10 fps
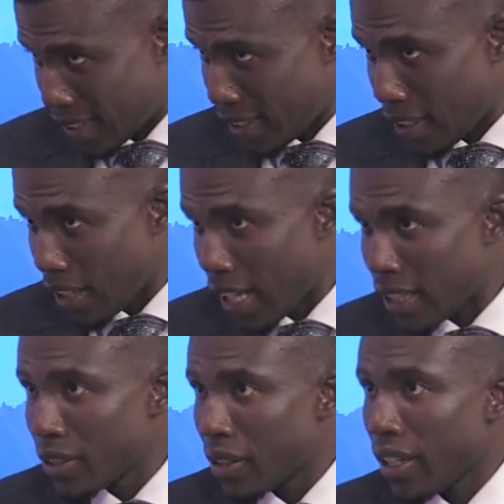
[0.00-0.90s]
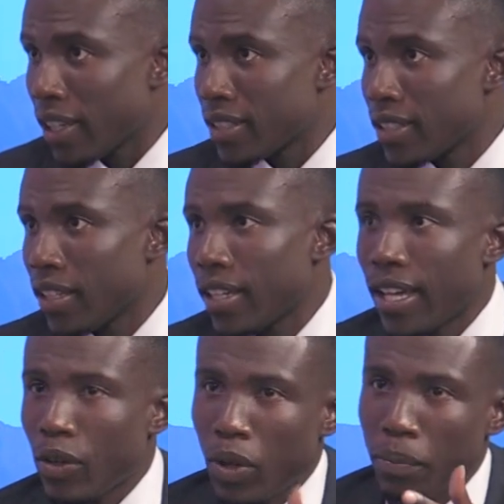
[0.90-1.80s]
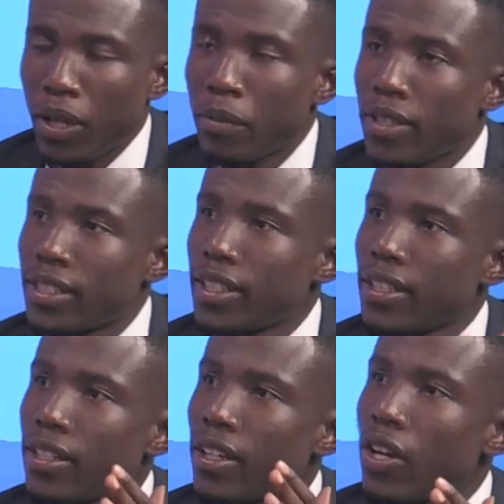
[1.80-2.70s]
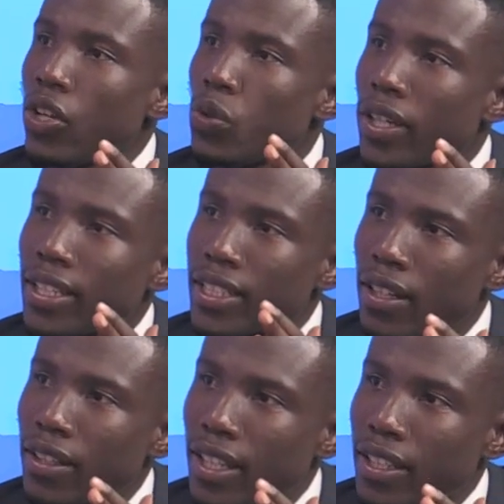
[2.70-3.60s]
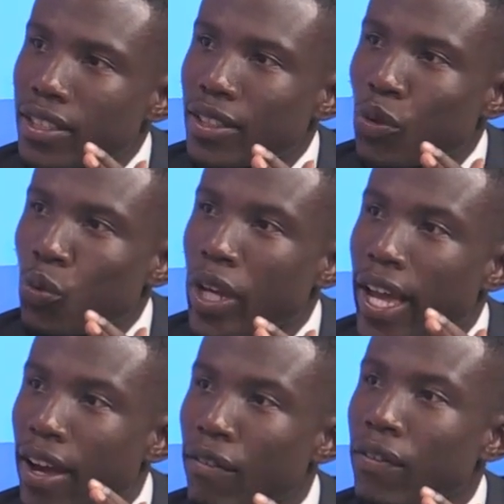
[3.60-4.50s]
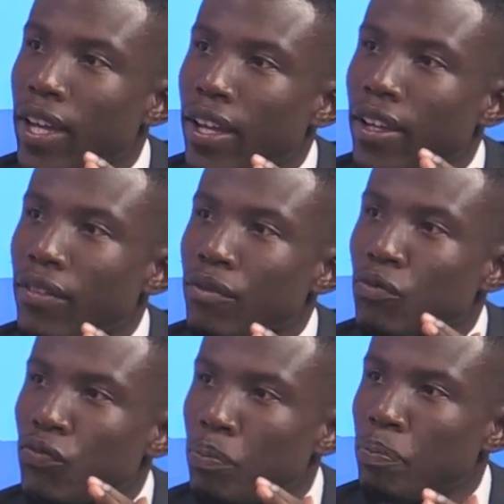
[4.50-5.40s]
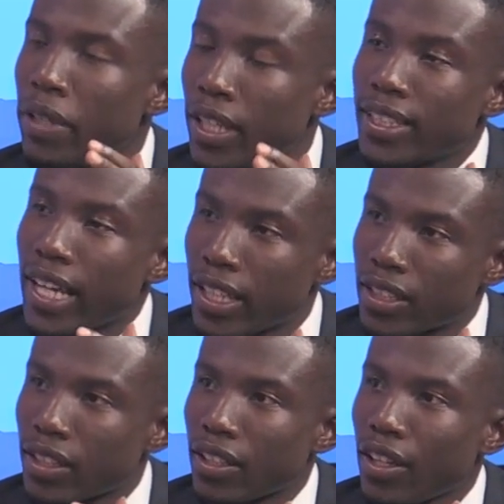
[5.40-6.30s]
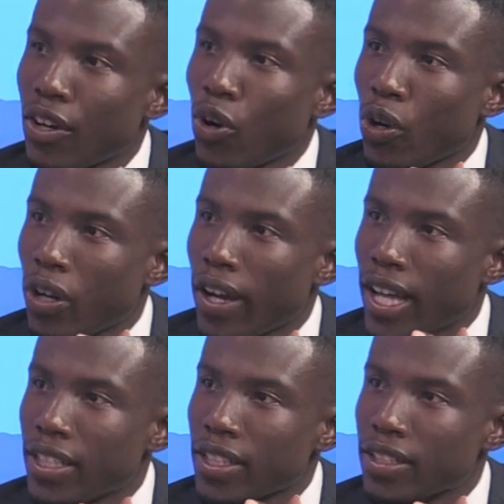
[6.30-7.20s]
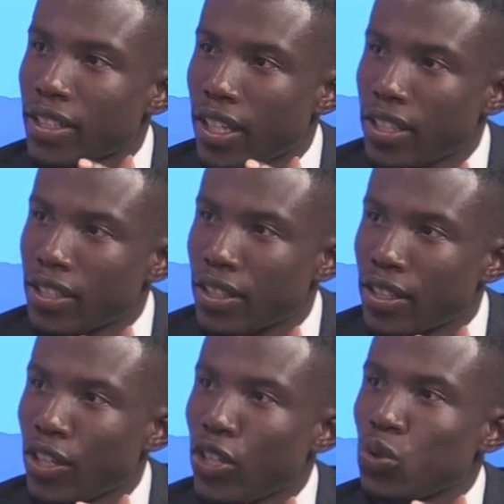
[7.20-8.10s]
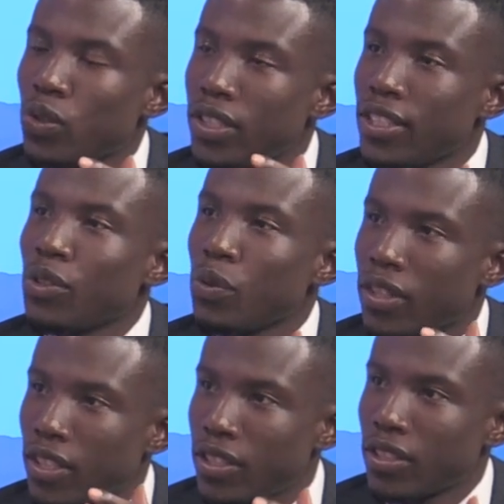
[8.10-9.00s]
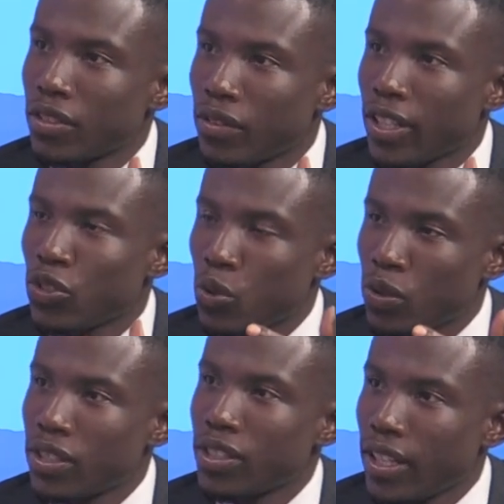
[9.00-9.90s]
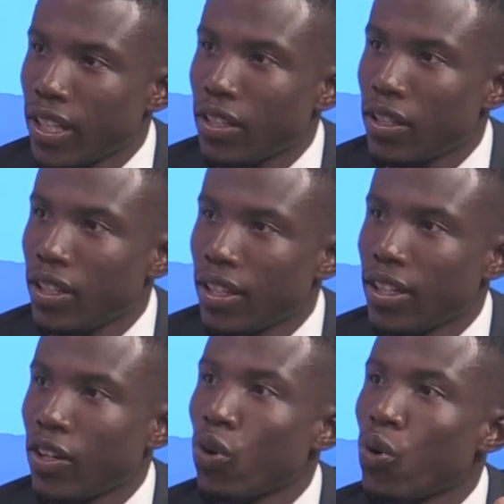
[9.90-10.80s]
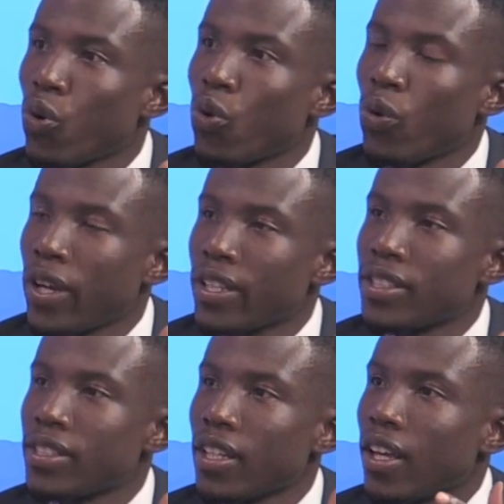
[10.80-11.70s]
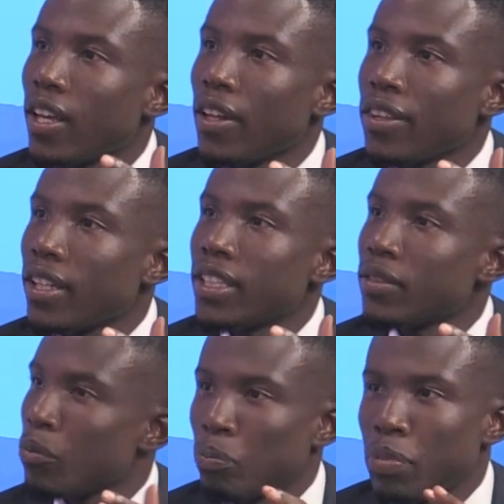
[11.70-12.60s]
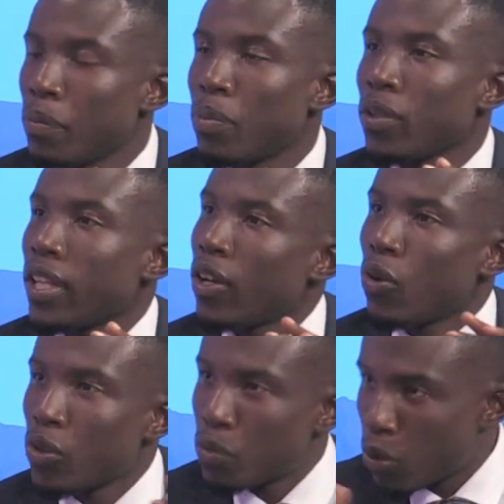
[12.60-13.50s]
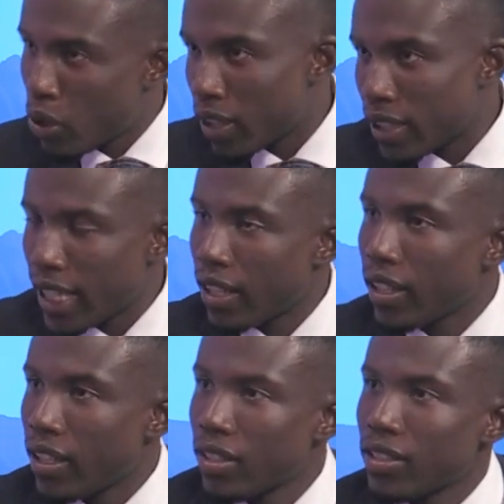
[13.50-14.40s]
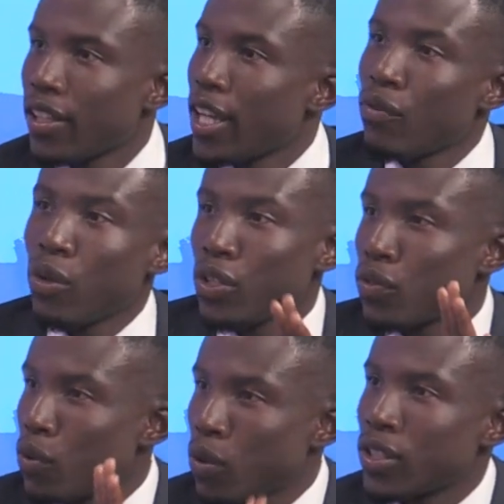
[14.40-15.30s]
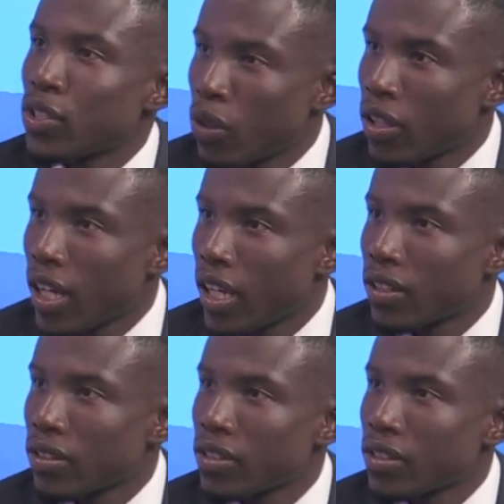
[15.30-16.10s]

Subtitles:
Nasunia said and what Barbara said, you can tell that we have a big task on our hands as a nation to deal with the children. As you were saying earlier, they're always the people that are always put on the tail end. Everyone is focusing on the adults.